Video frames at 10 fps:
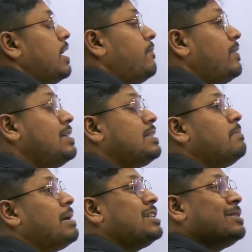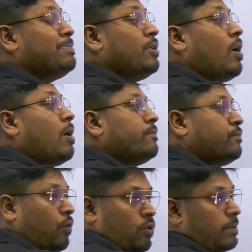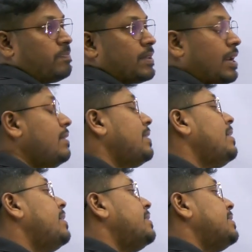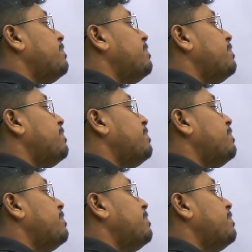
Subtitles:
If it is a multiple of 4, right, then it is a